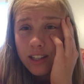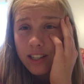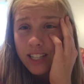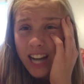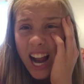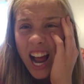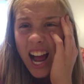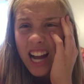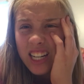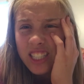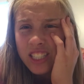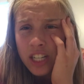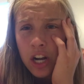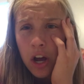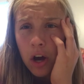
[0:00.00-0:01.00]
Gosh,
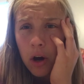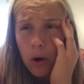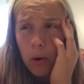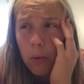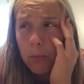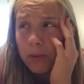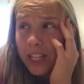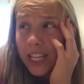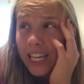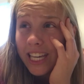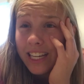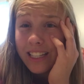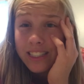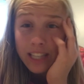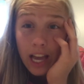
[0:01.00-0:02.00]
no,
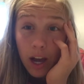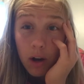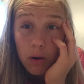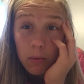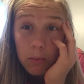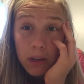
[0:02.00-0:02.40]
please help